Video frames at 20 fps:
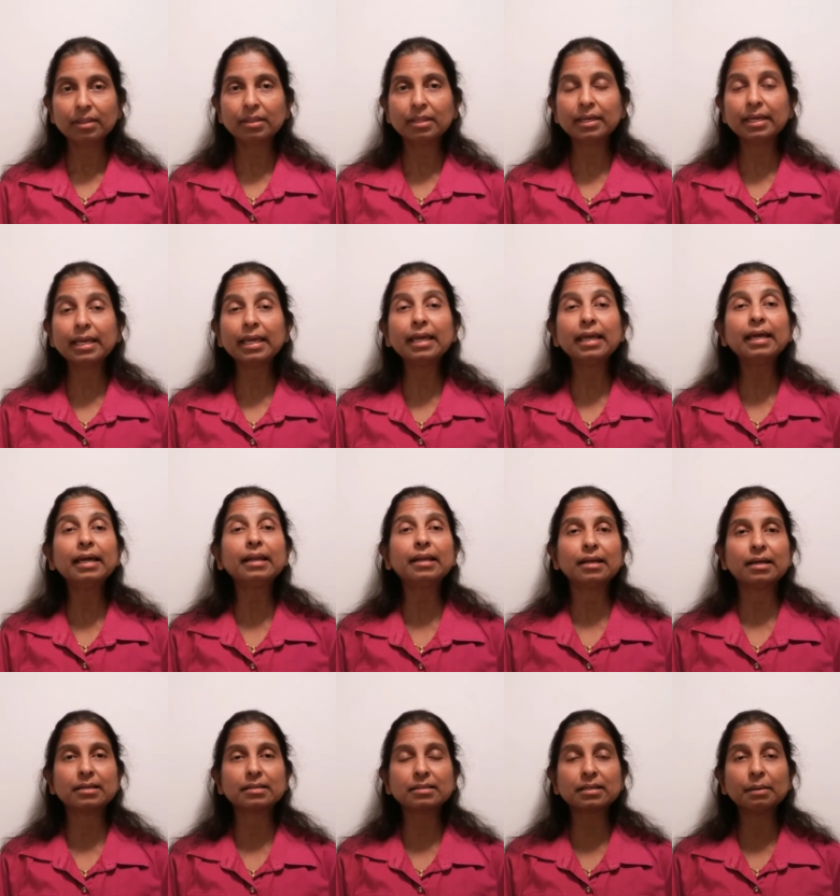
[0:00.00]
the
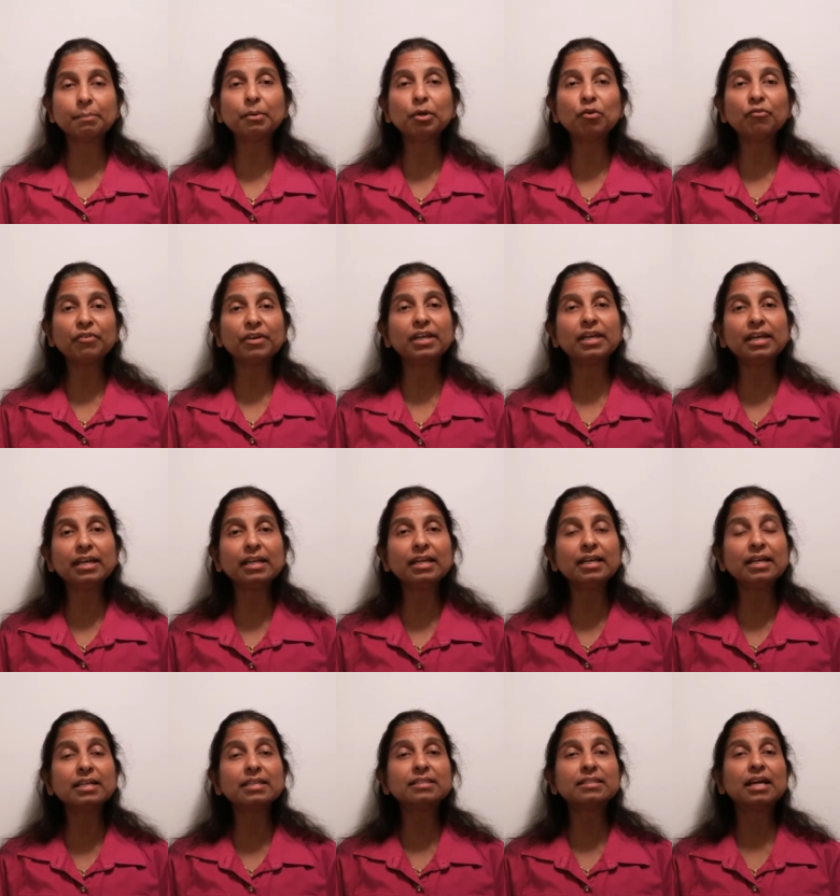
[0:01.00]
areas, couple of
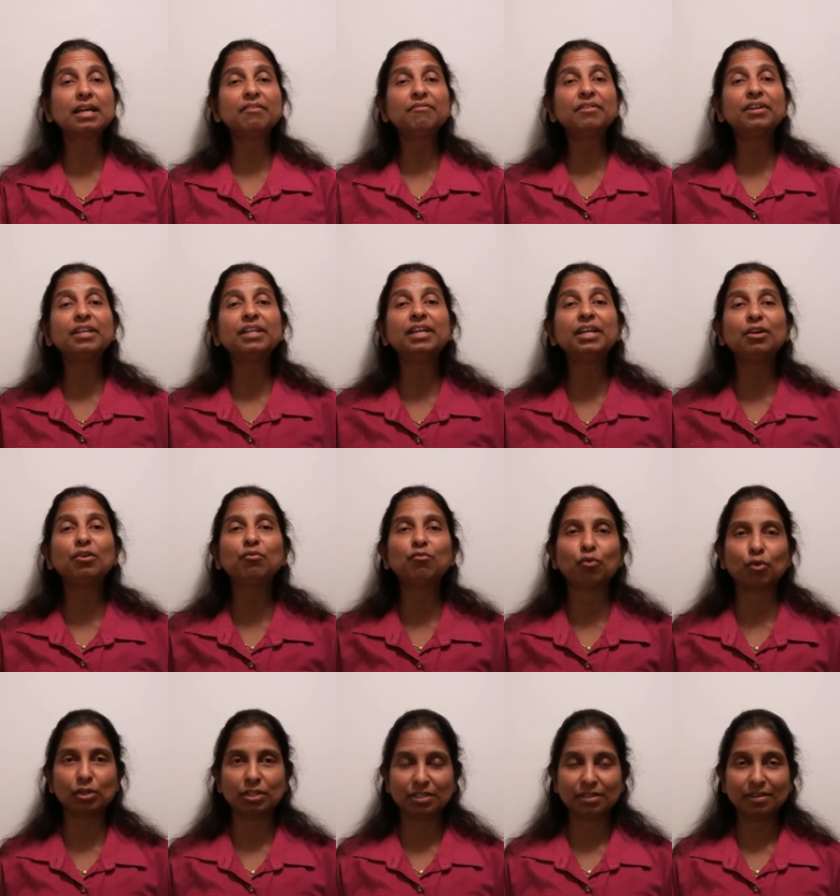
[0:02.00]
areas that we need to
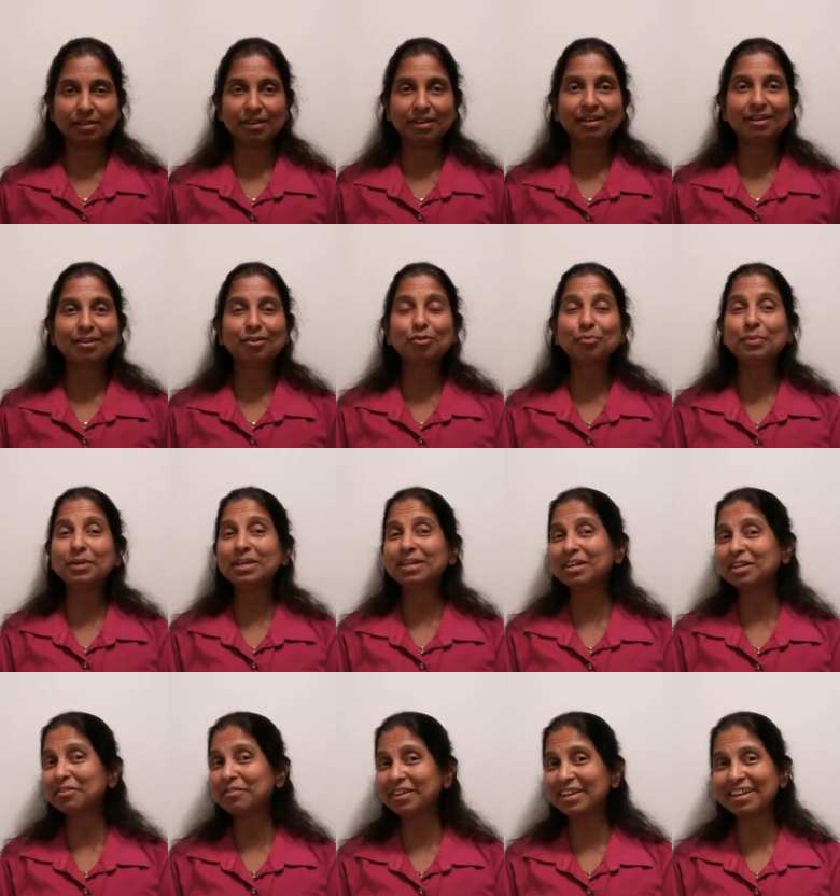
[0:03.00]
watch to
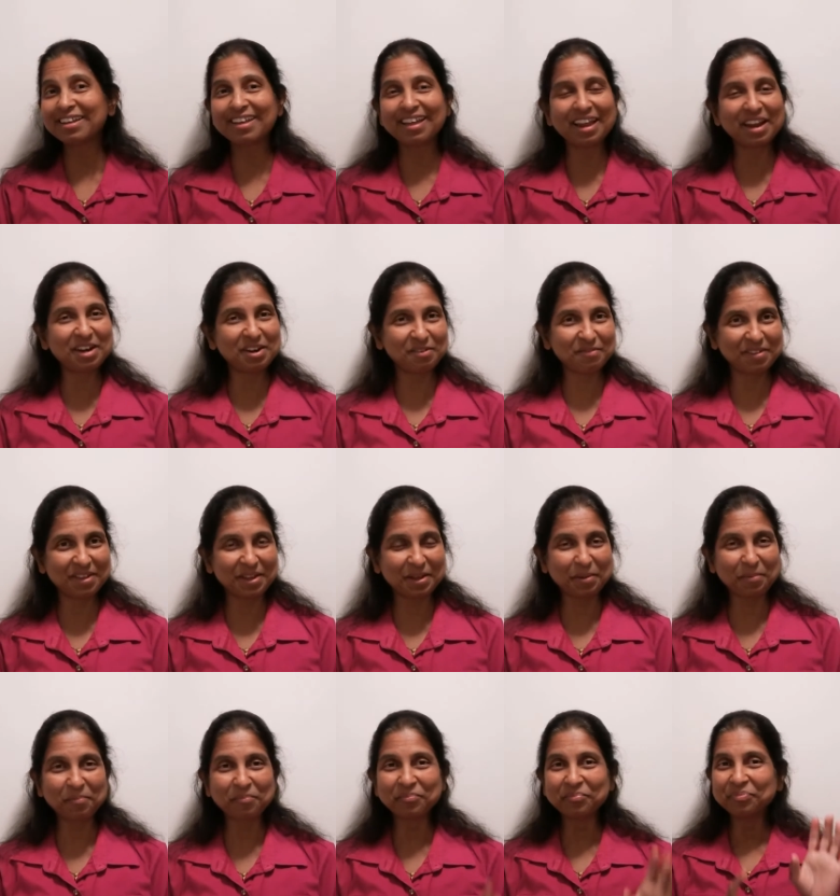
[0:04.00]
be awake and
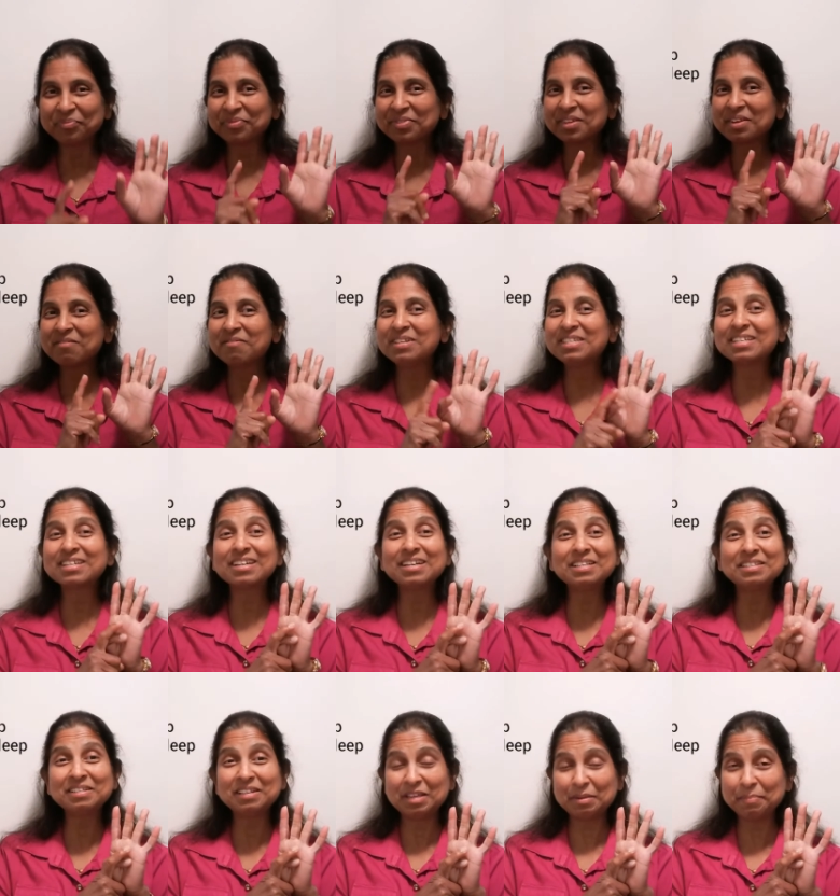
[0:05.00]
aware.
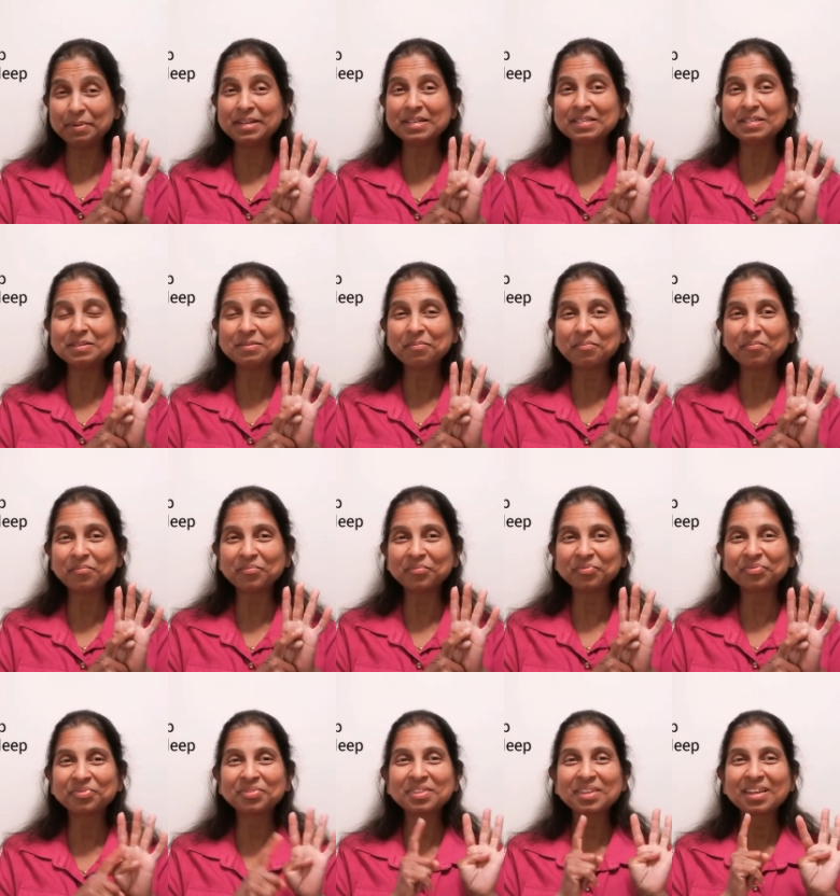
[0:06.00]
Physical sleepiness,
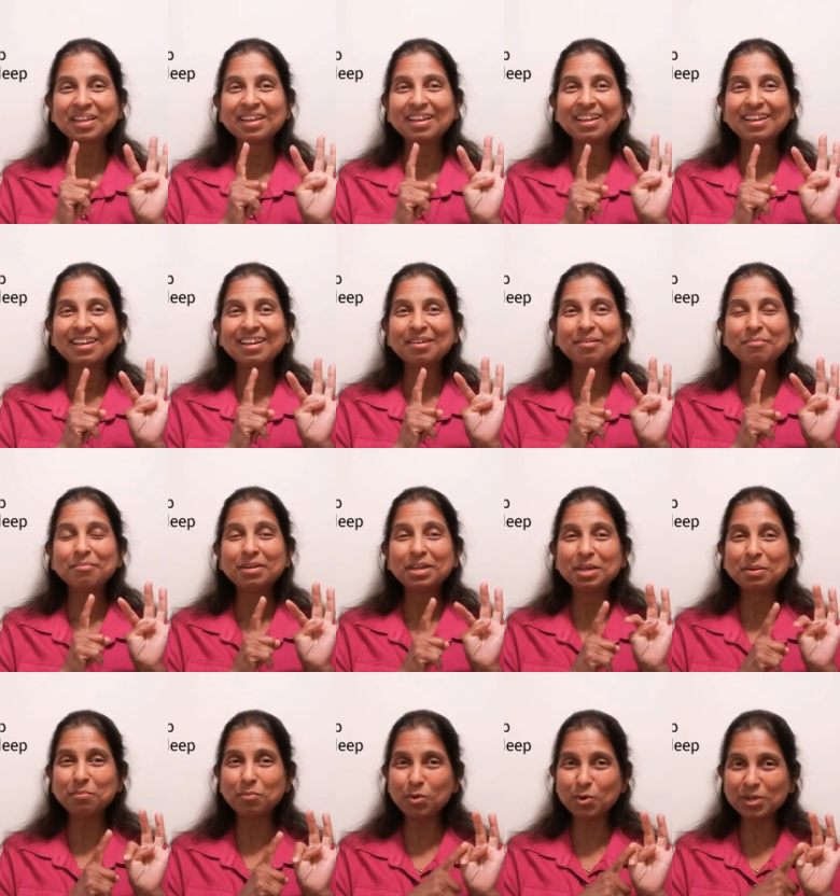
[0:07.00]

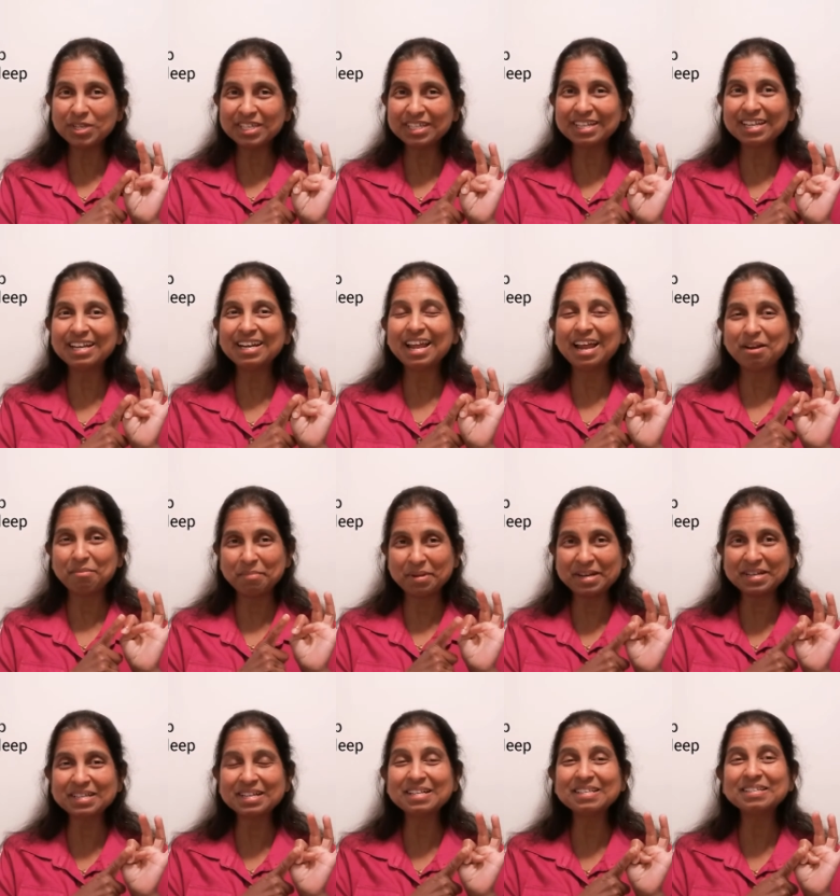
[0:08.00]
emotional and
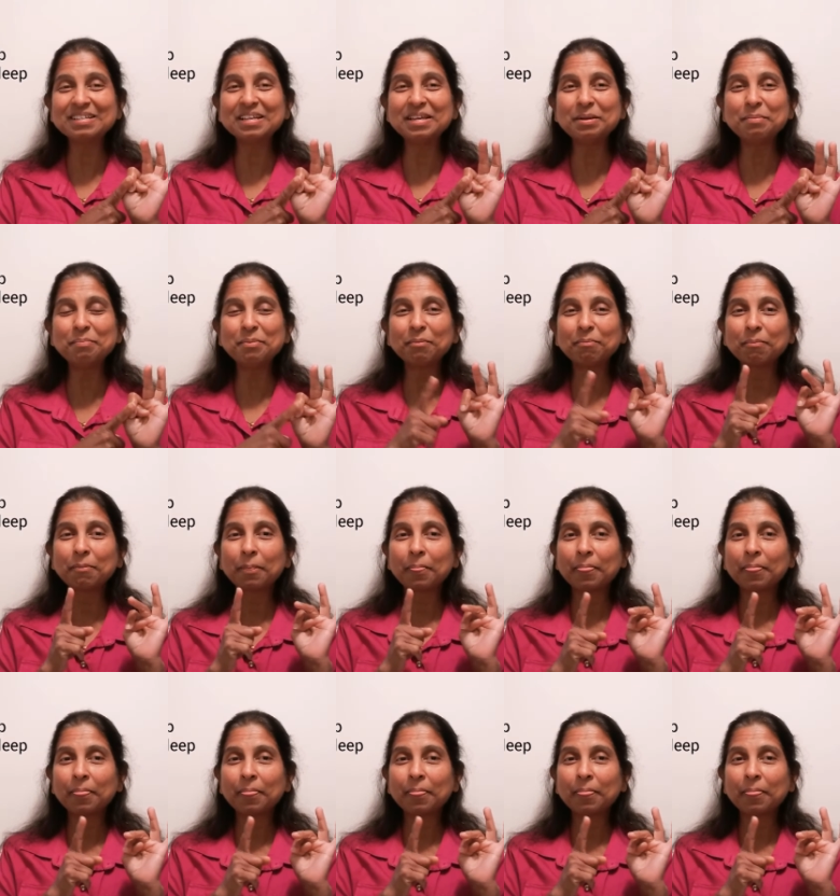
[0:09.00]
mental sleep,